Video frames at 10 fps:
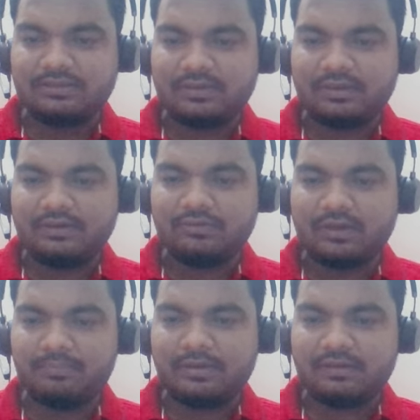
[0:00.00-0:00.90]
and when you
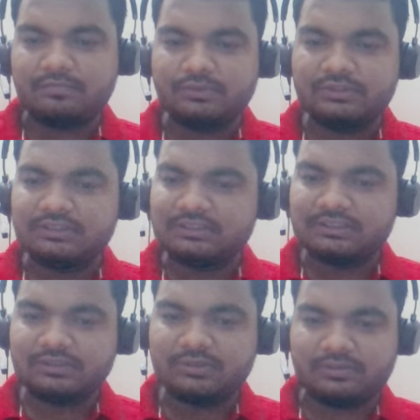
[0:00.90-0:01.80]
compare both
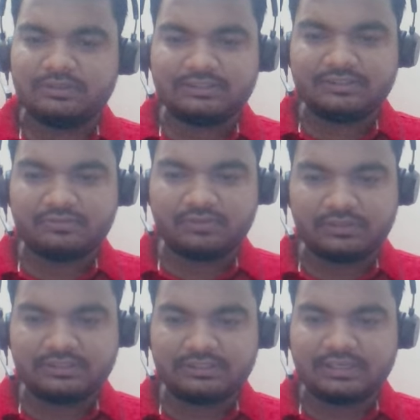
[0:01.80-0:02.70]
this, no, this is
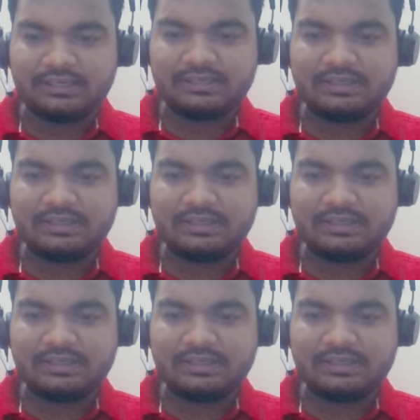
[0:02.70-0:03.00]
false, right?